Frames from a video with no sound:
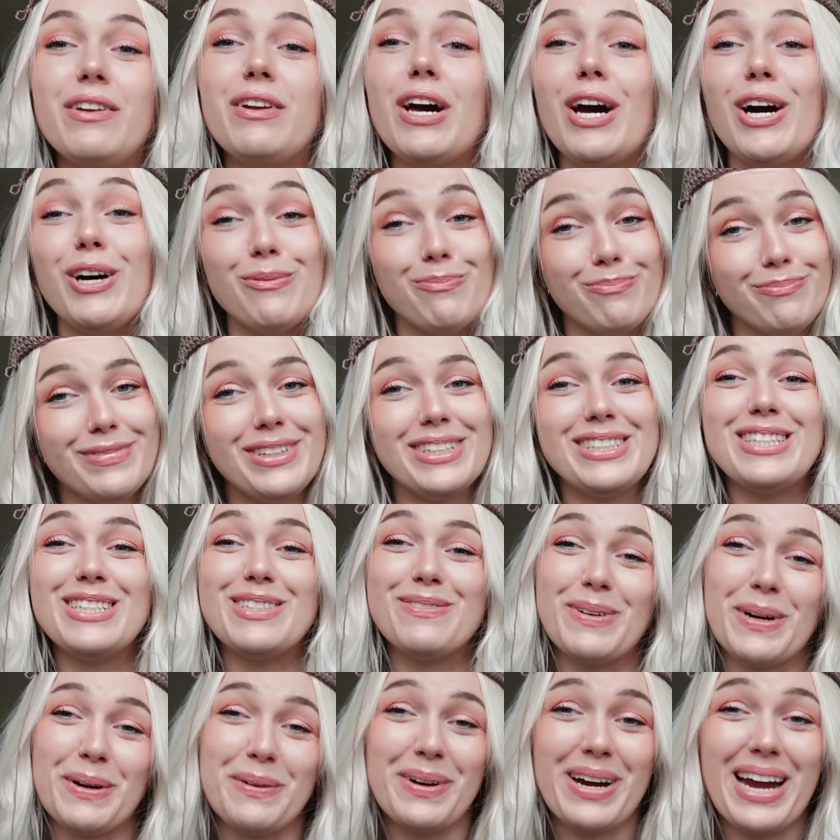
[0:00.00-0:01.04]
know this
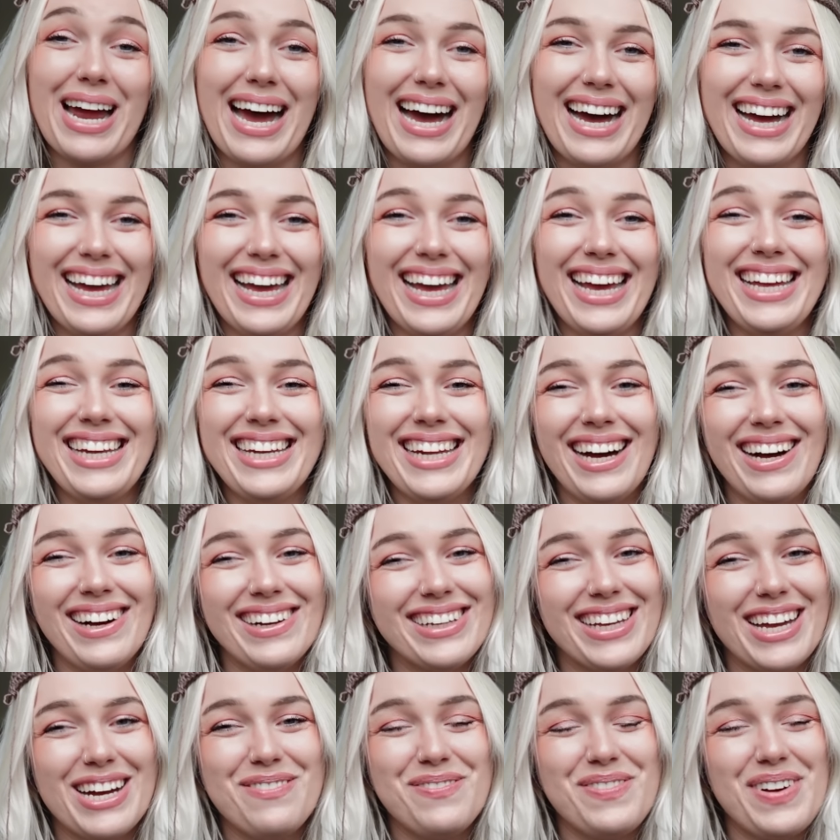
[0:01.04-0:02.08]
is where we're at, and I'll
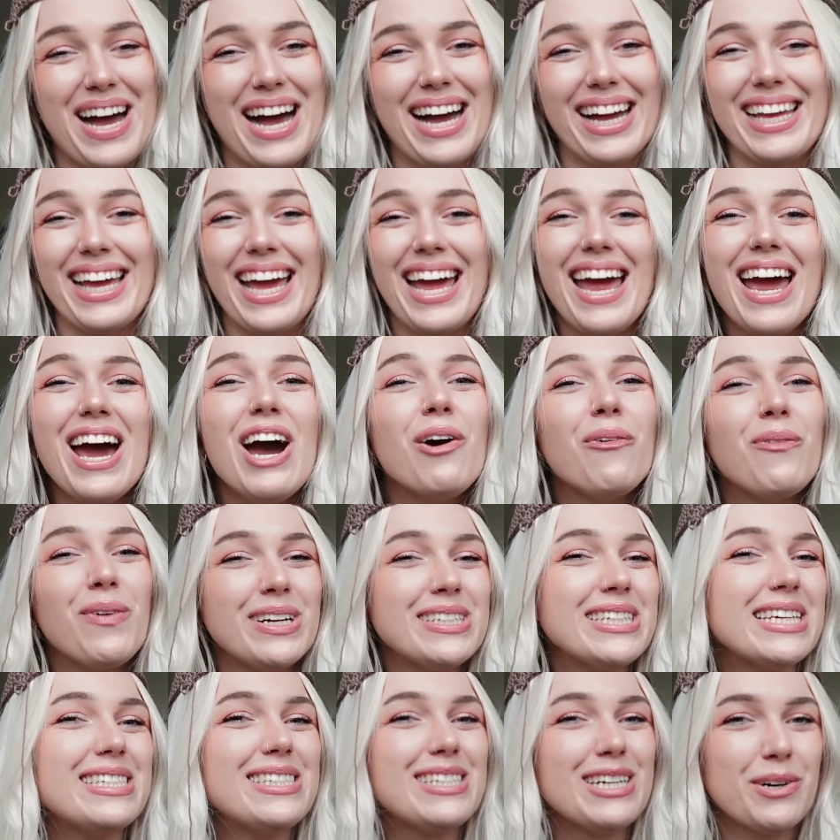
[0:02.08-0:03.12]
come back
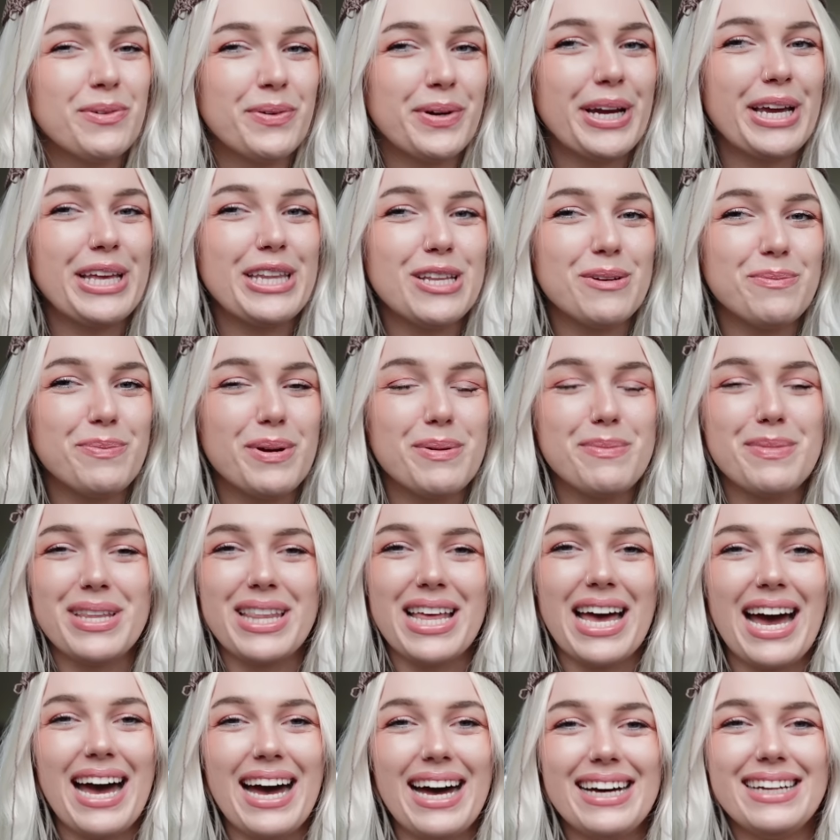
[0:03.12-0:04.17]
once I start working the brim of
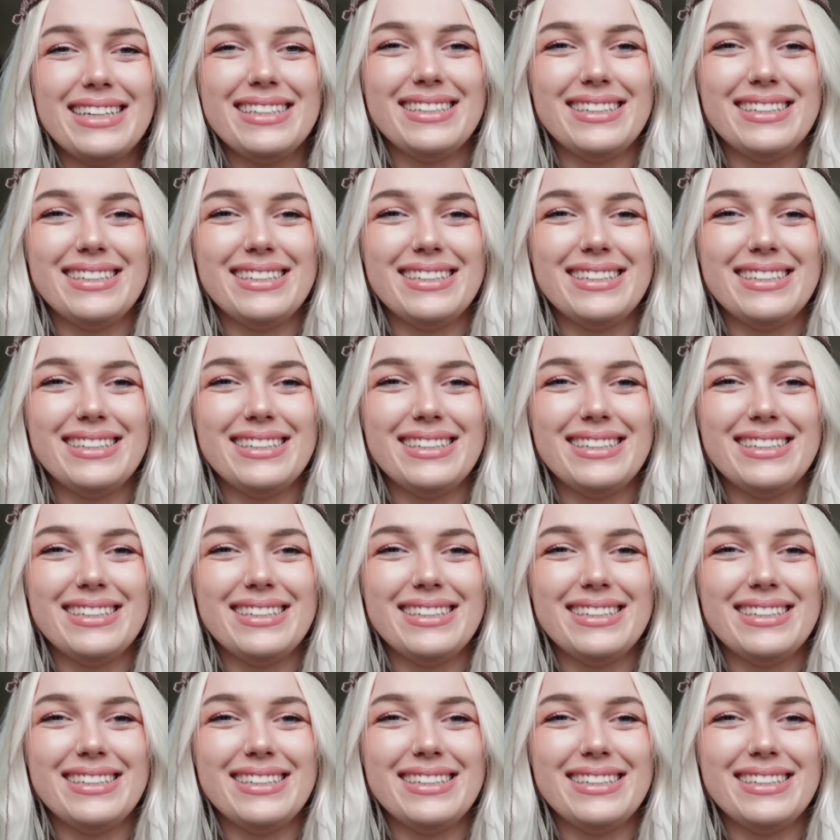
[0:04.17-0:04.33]
the hat.